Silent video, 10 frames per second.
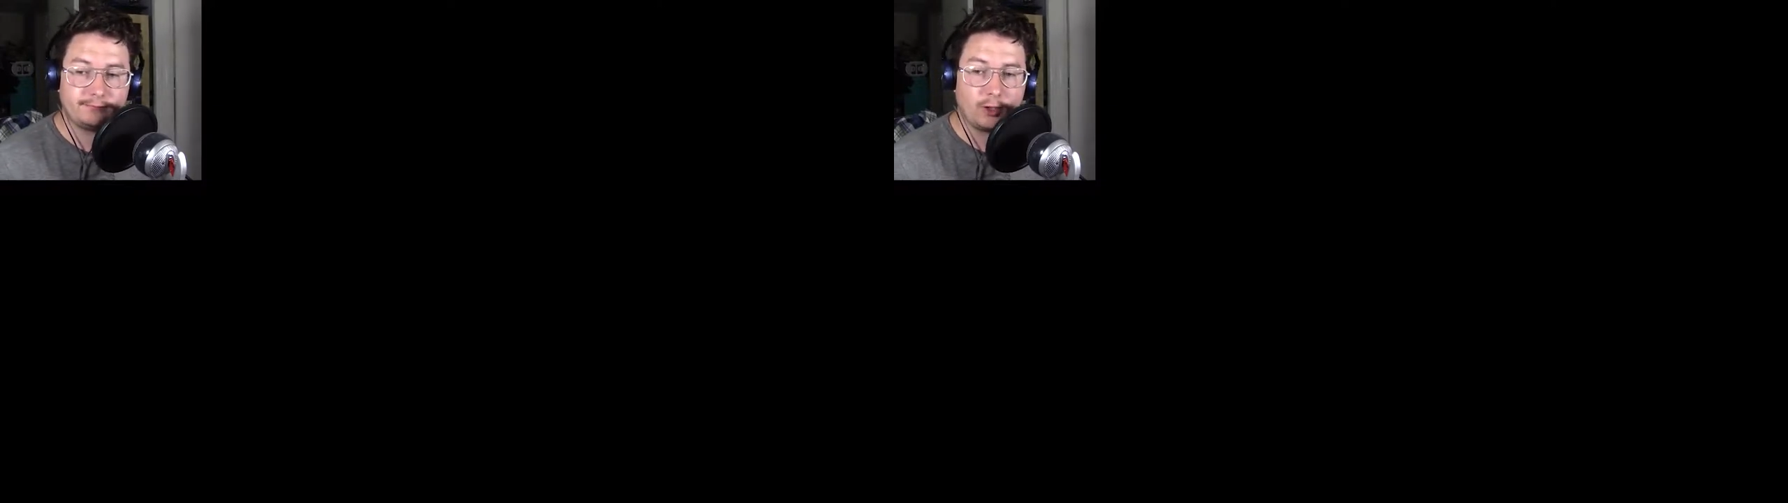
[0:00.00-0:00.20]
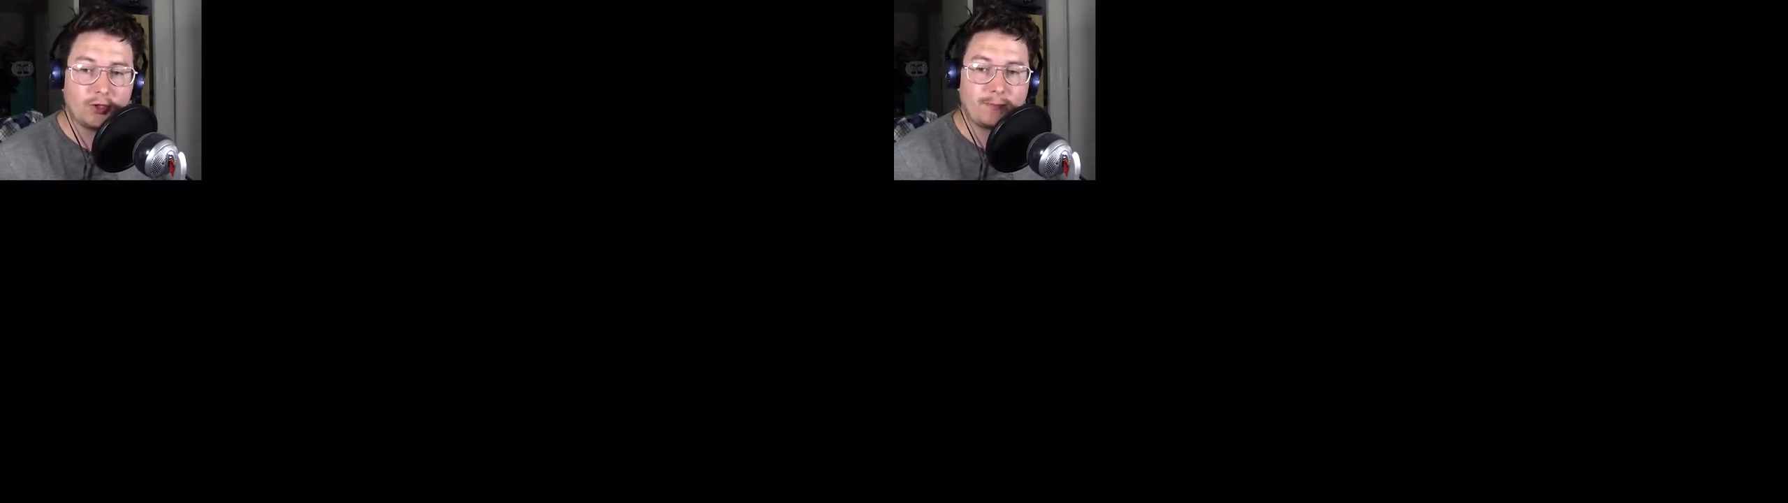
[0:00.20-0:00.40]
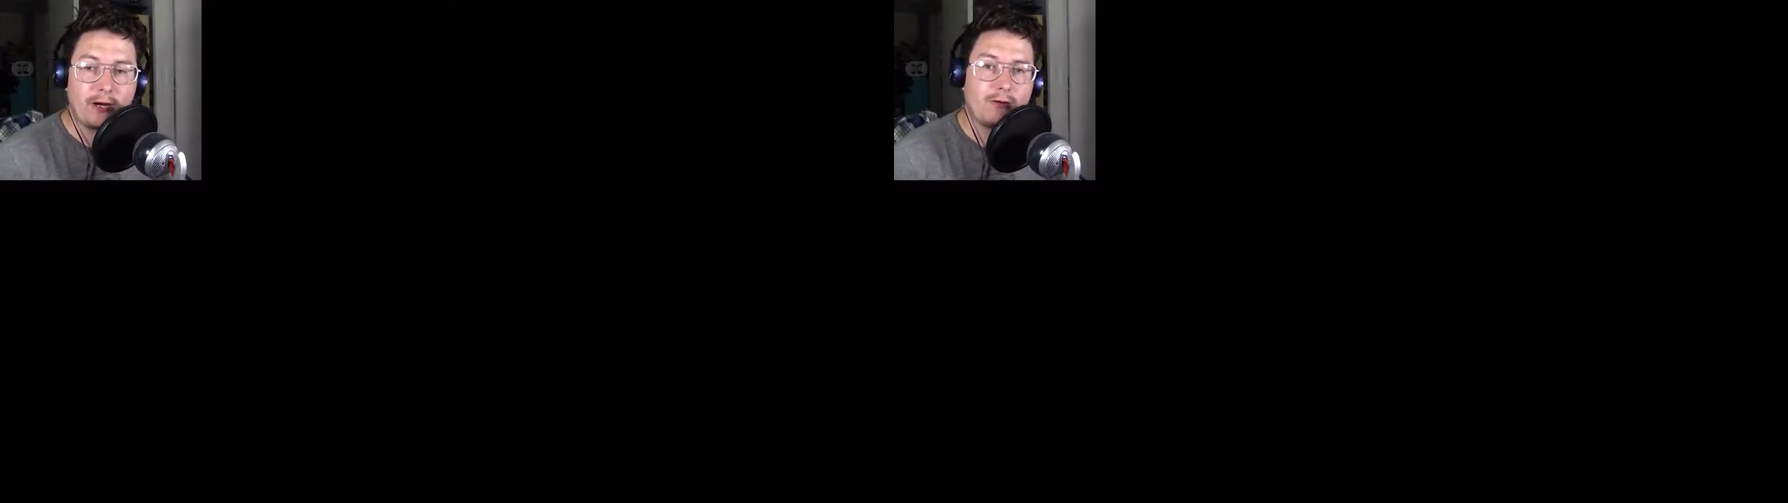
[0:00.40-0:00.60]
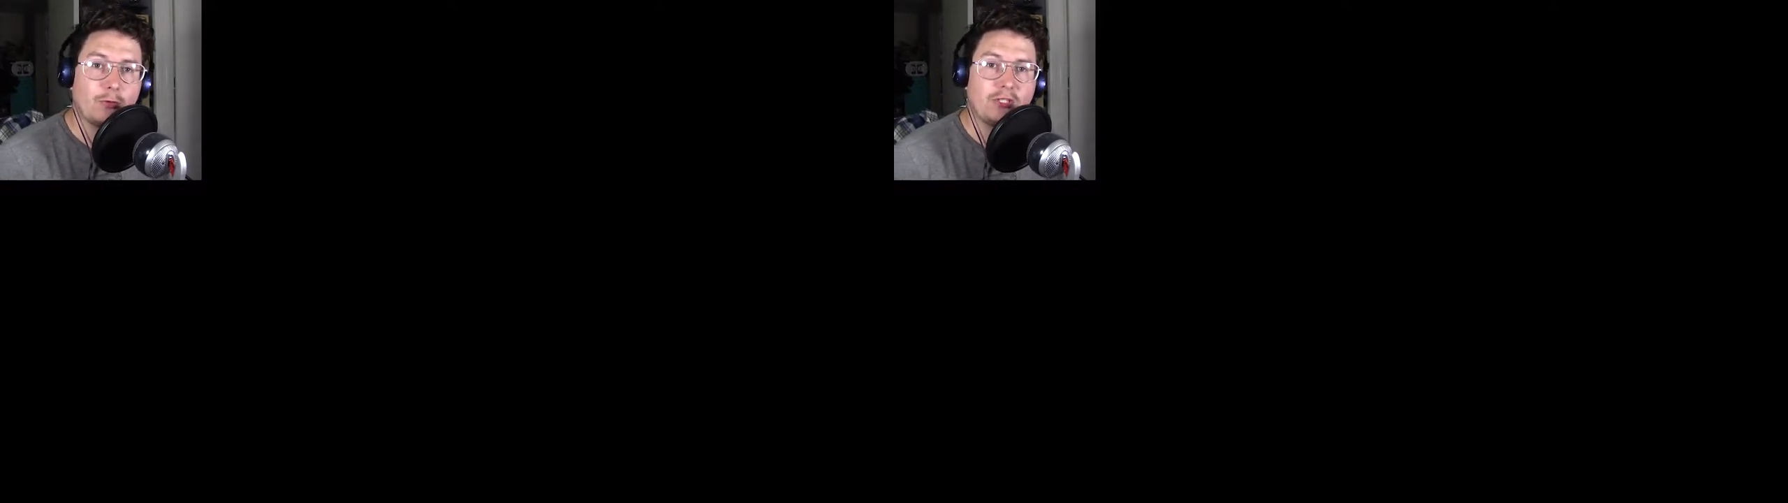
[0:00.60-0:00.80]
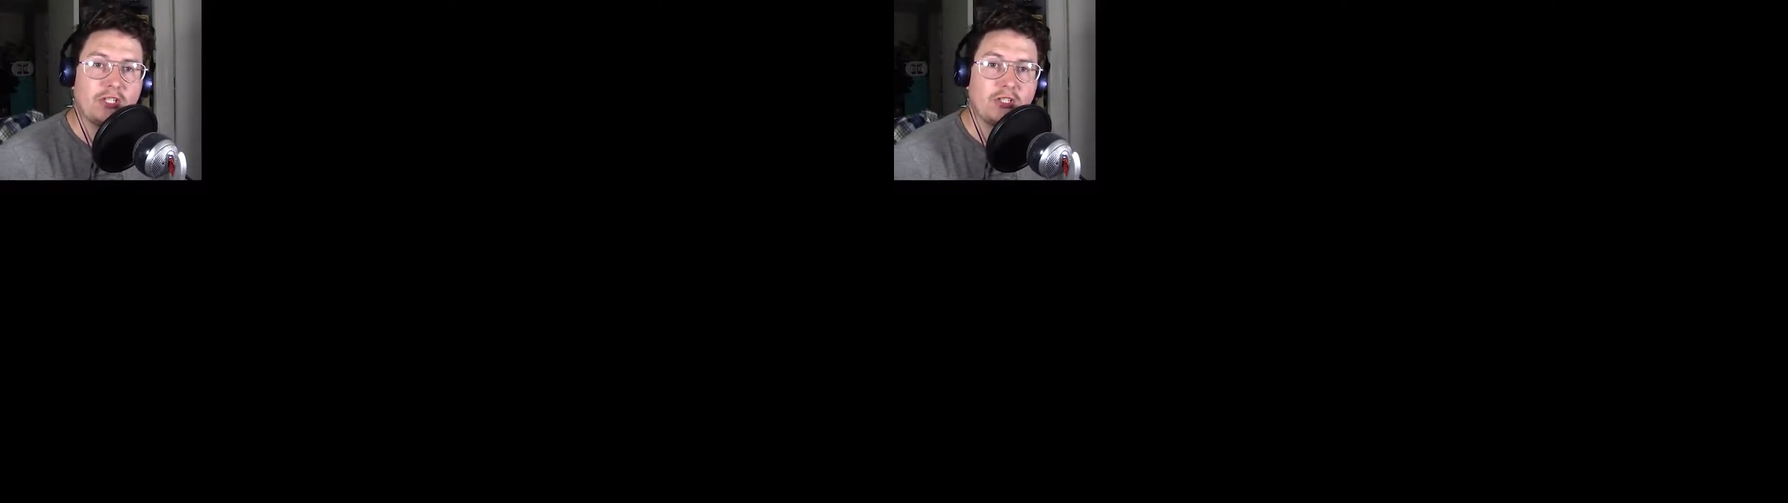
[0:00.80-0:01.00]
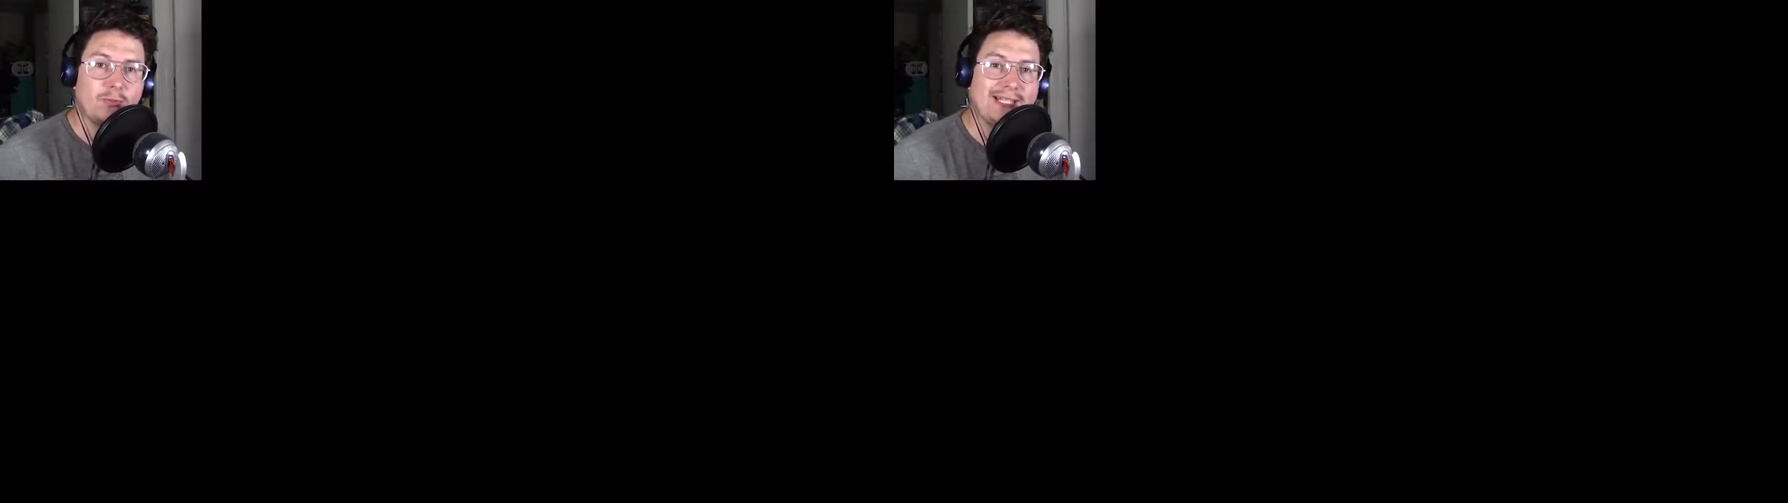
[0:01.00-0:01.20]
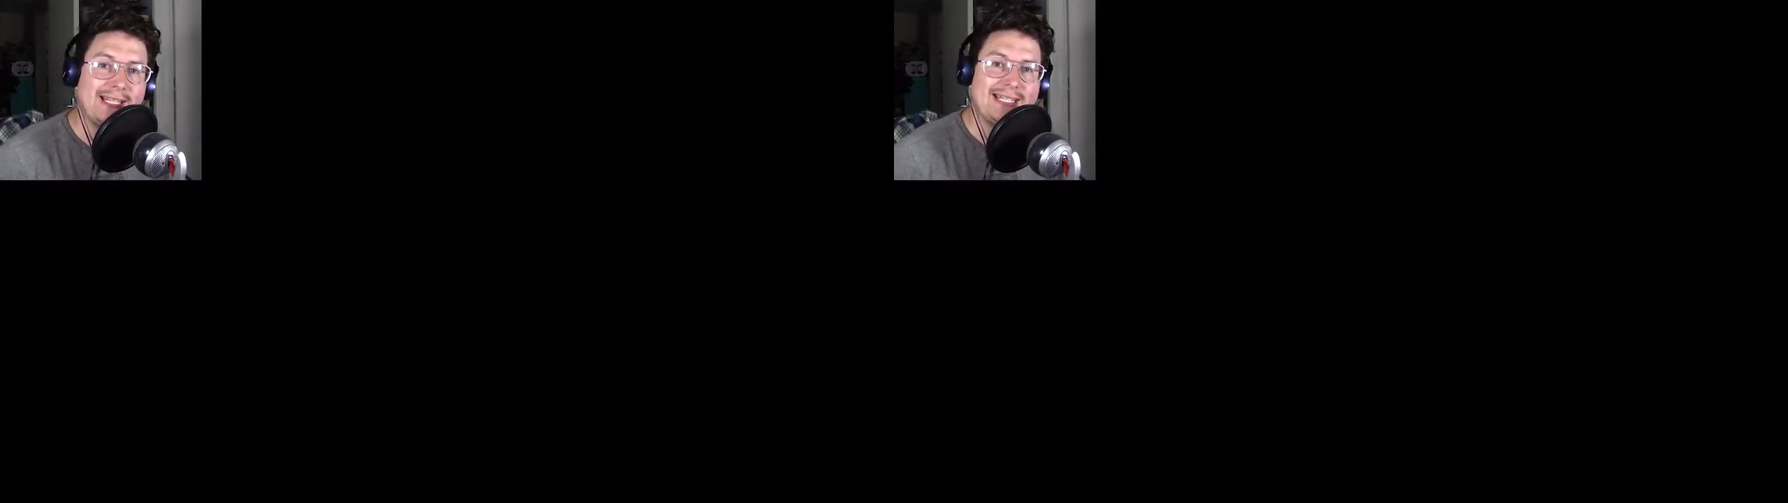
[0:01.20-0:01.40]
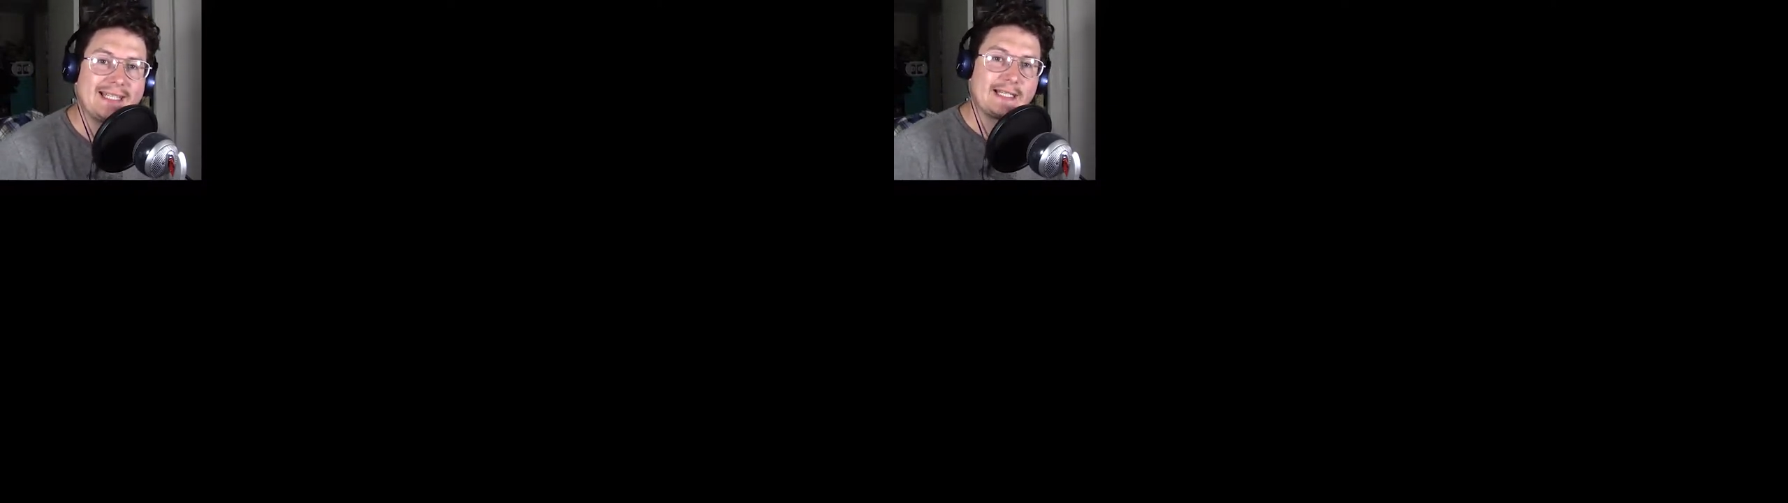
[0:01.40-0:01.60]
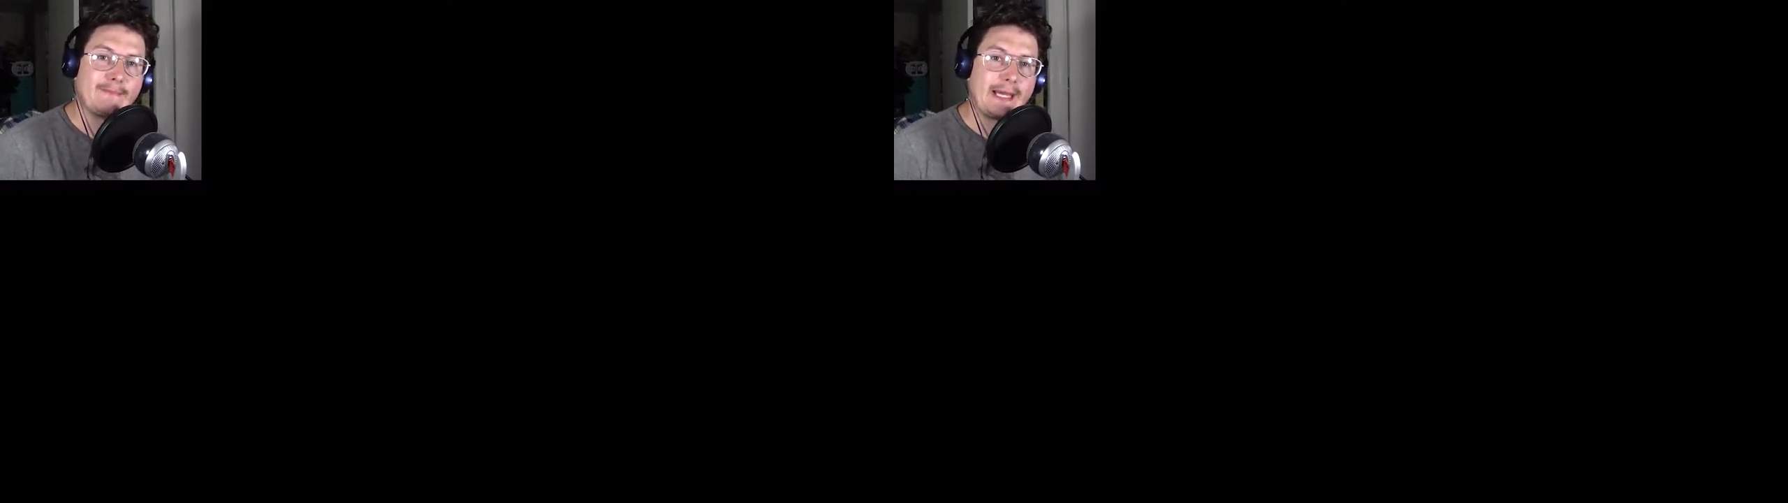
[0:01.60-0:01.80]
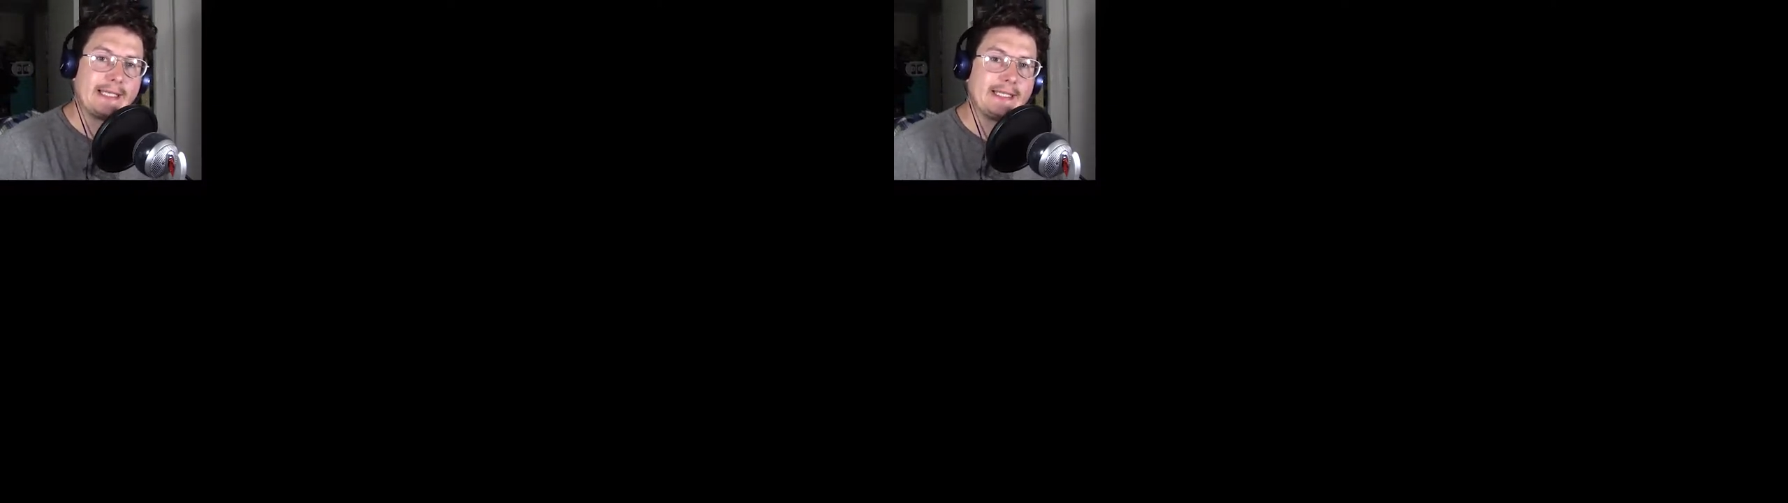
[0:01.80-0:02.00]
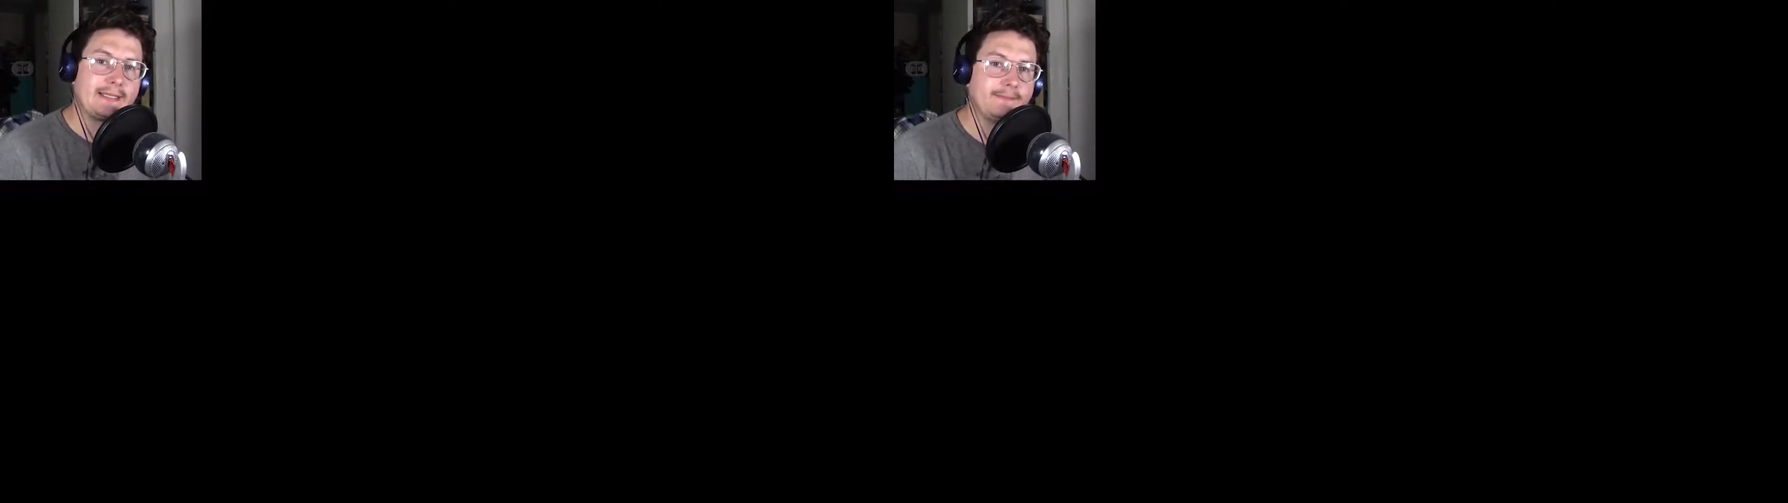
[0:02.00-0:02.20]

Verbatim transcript: Always power outages when you least expect it.